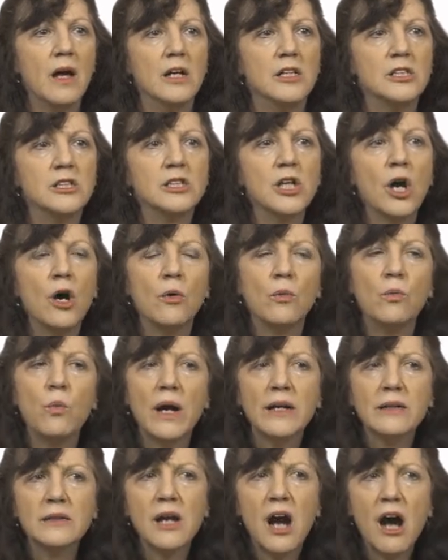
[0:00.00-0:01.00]
So,
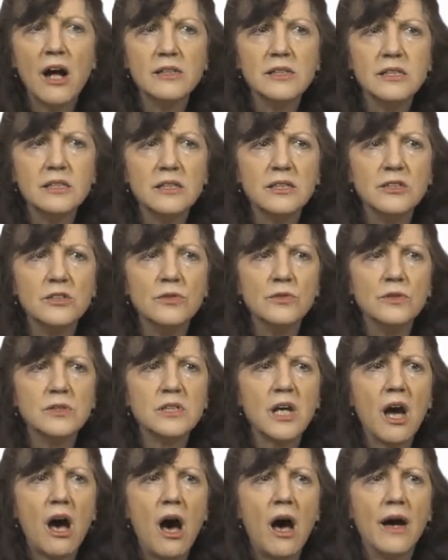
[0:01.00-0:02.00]
what constitutes
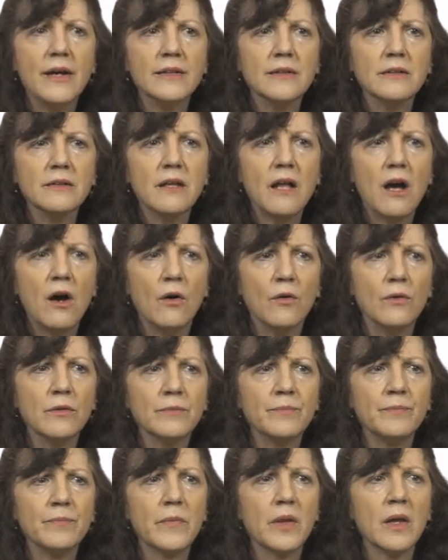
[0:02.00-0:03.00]
high and low?
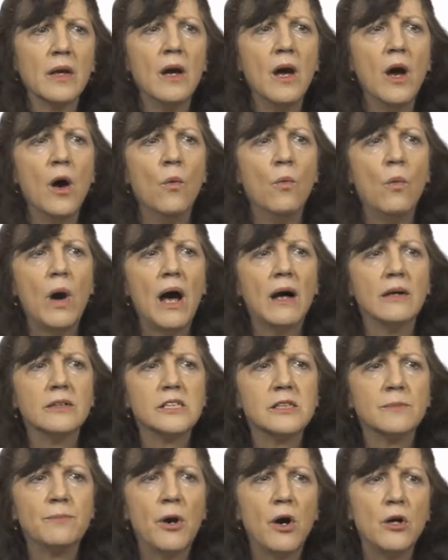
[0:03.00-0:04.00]
Well,
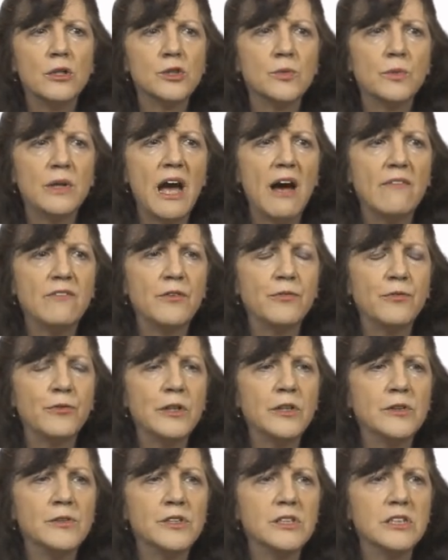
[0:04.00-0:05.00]
suppose we have a
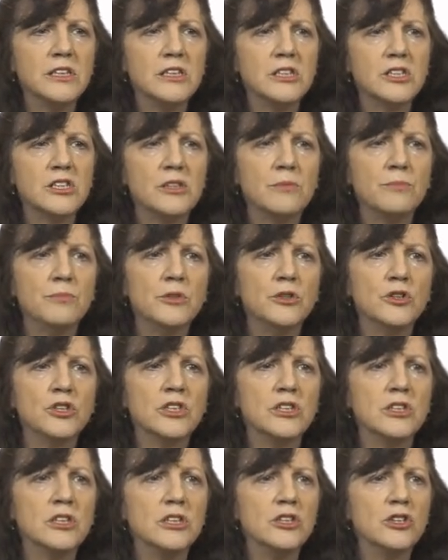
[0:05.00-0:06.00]
frequency
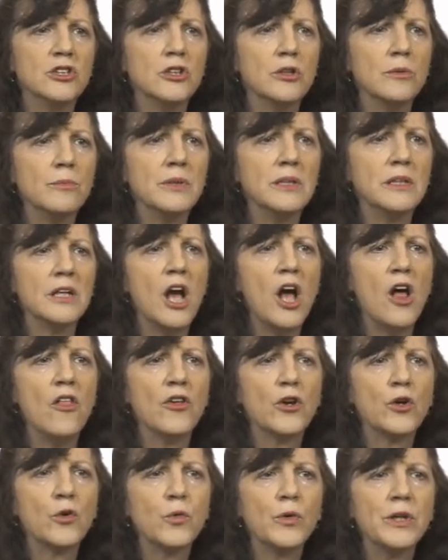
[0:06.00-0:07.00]
distribution determine
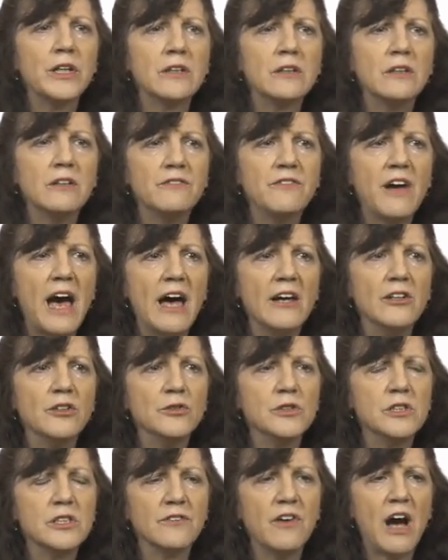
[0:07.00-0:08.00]
the critical
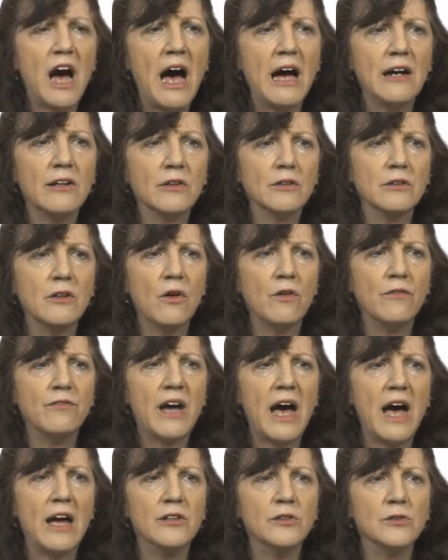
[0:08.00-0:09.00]
values of high or low
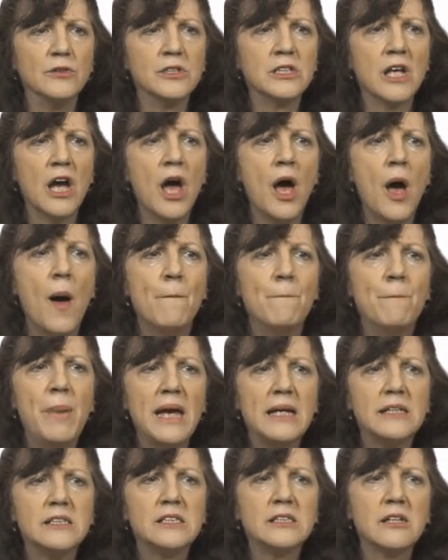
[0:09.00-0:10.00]
values
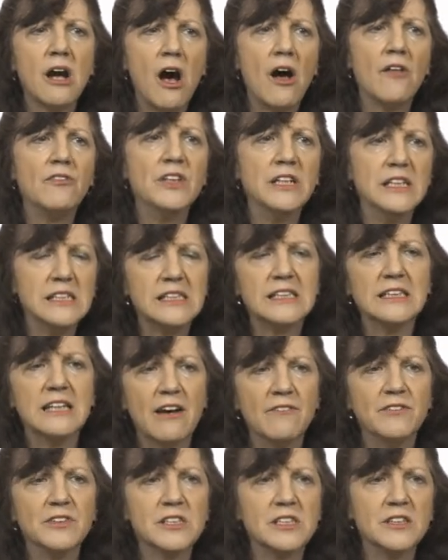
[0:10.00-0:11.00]
based on these
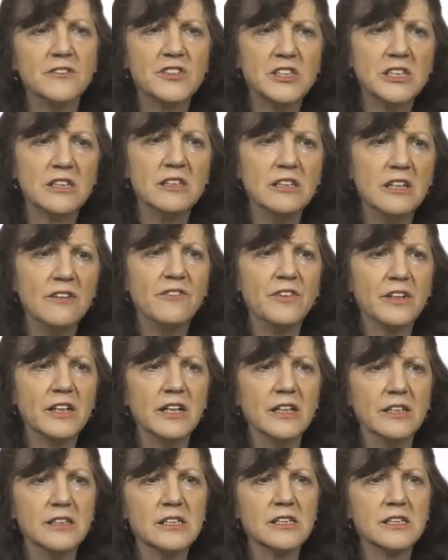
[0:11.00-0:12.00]
levels of
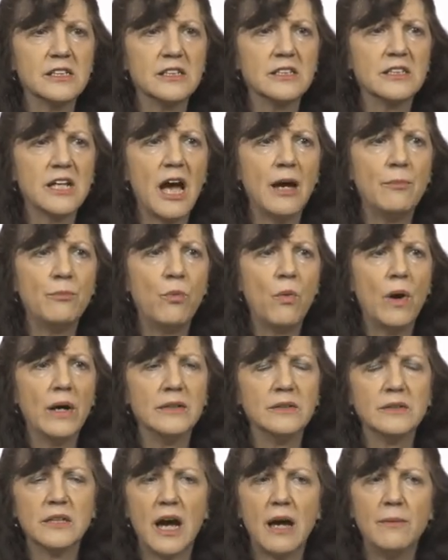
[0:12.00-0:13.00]
significance, the type
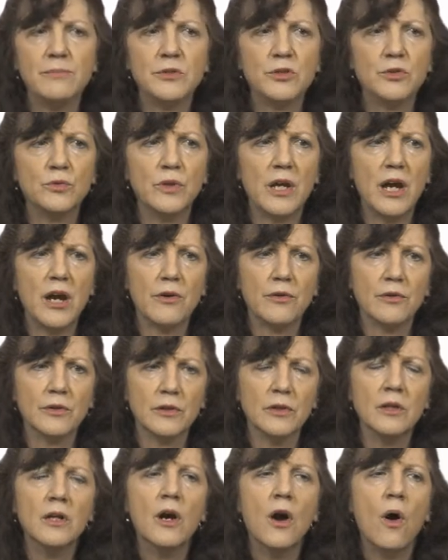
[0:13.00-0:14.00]
1, type 2
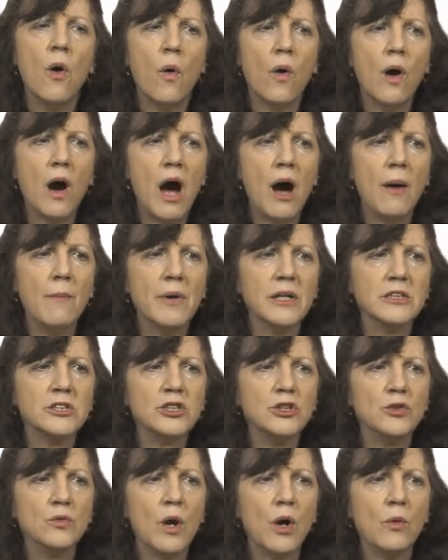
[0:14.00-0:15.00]
error, or how
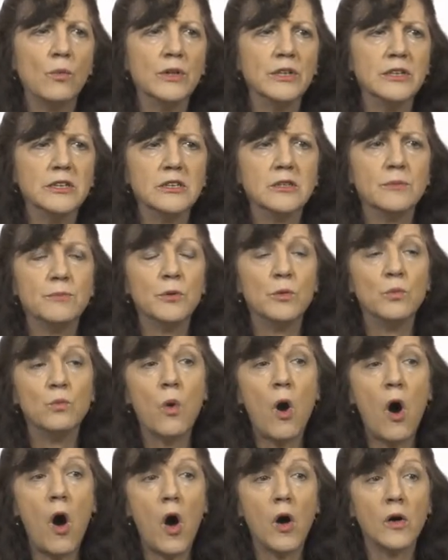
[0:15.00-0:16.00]
much you are willing to be
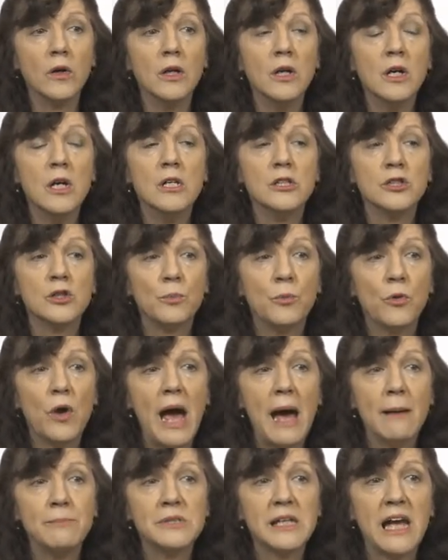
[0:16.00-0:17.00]
wrong. So
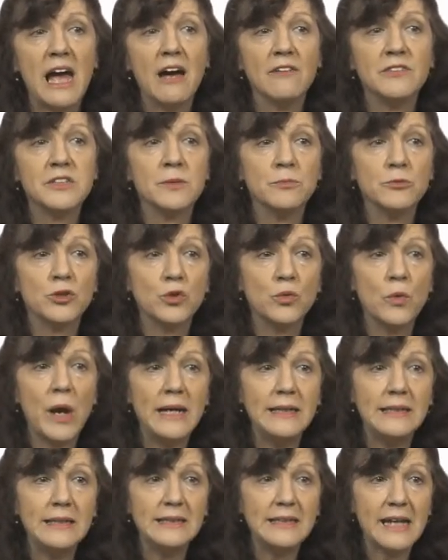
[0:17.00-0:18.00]
perhaps I have some
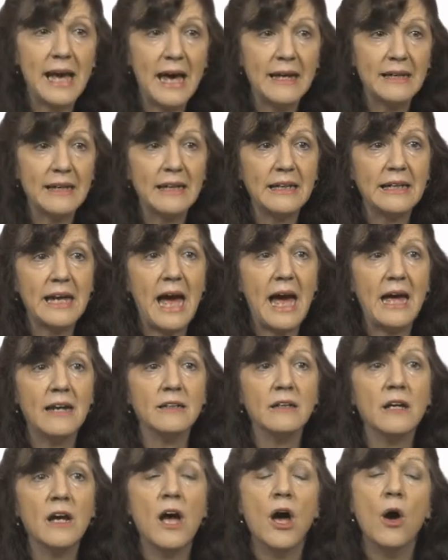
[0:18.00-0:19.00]
training data
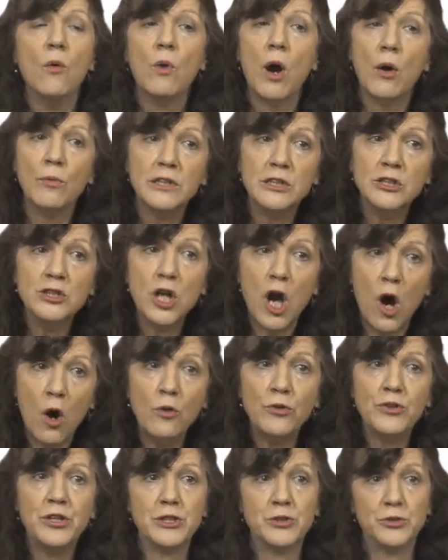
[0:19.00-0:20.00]
again where we
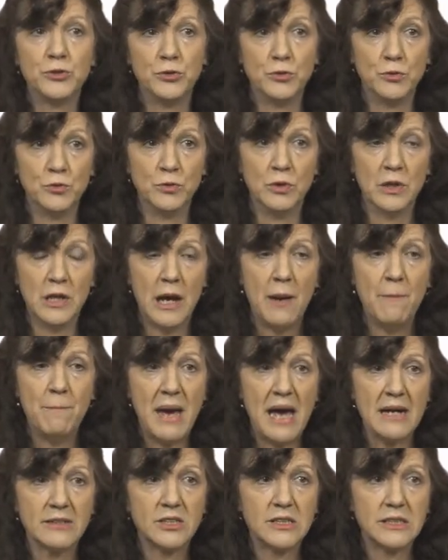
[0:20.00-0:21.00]
know the true
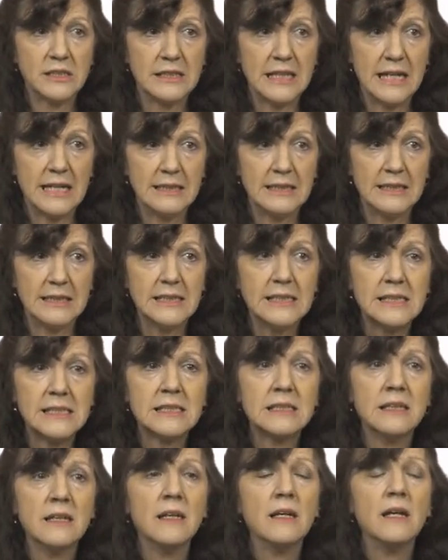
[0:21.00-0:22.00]
match
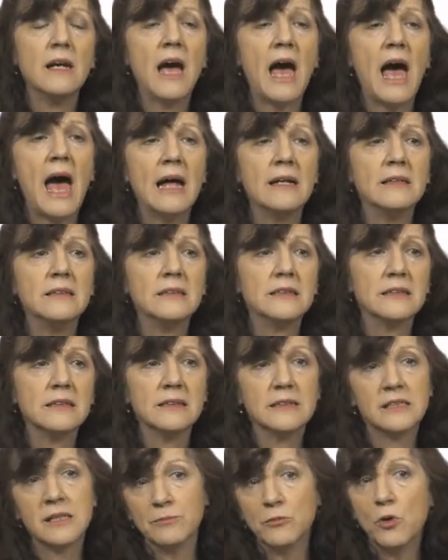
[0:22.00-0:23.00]
status and
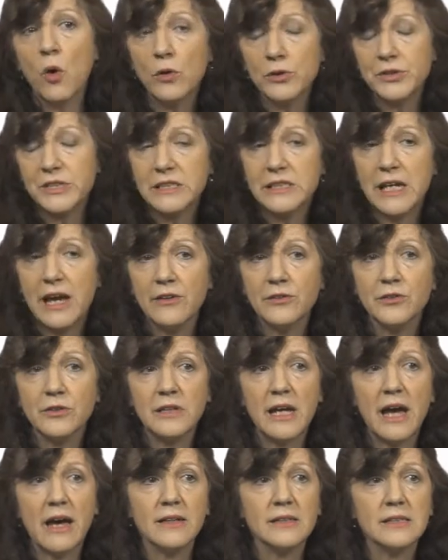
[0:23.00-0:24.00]
uh, some gold standard
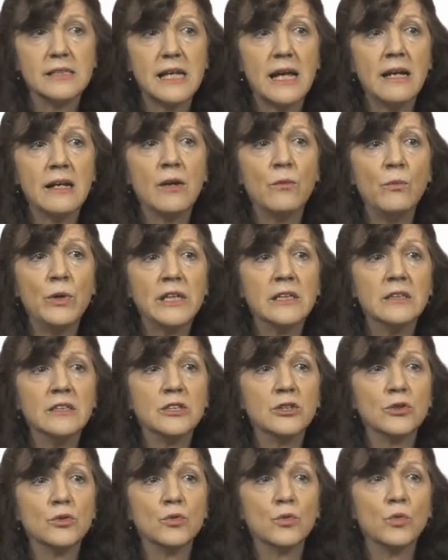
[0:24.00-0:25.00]
data set, and we can
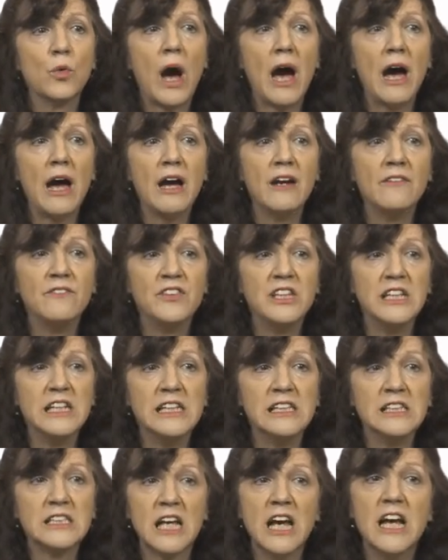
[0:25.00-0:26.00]
derive
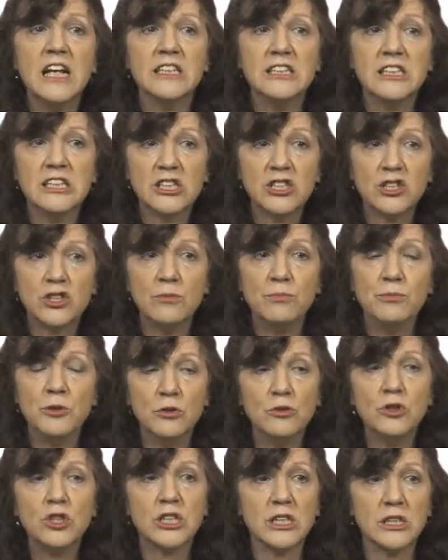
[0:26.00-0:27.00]
these
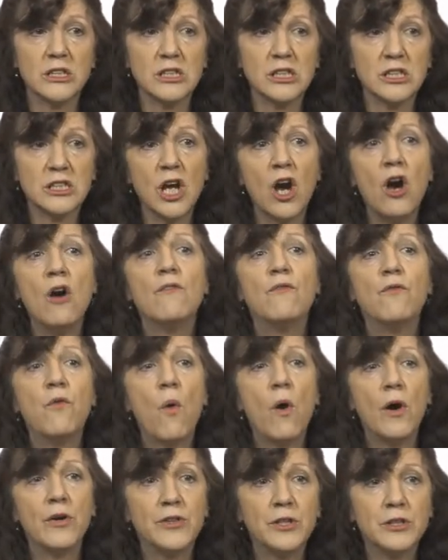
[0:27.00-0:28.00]
distributions
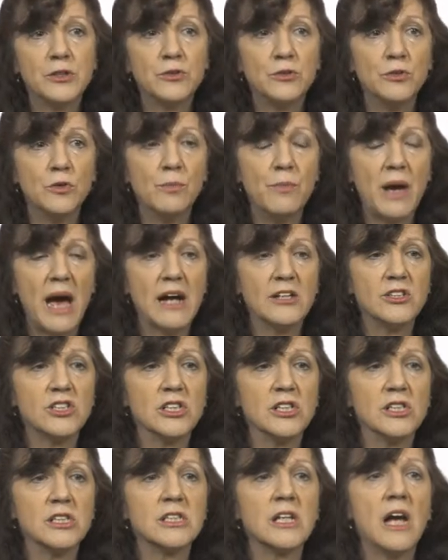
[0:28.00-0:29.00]
for the true
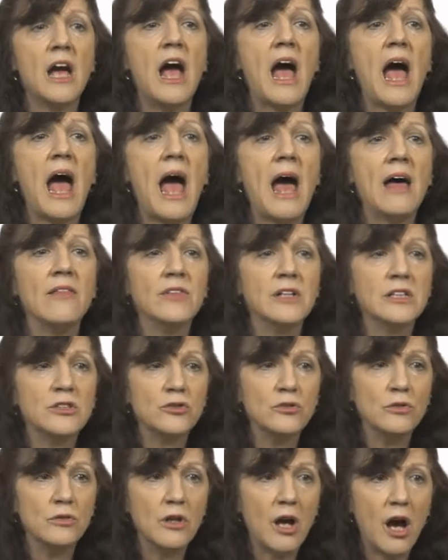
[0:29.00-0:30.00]
matches and the
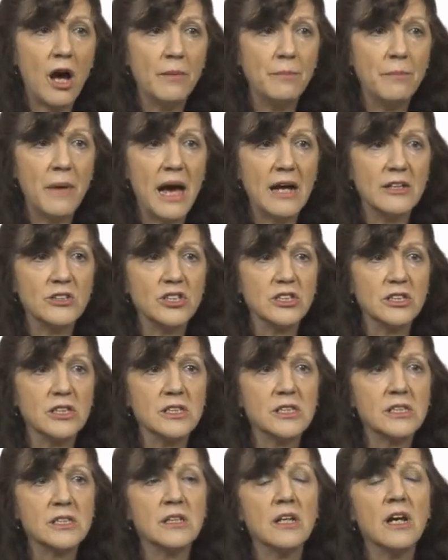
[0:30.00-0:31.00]
true
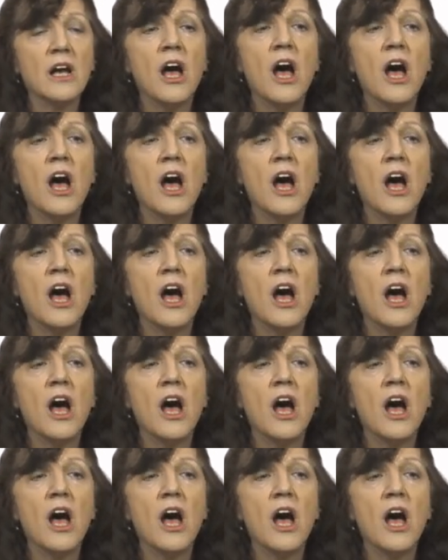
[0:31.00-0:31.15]
non-matches.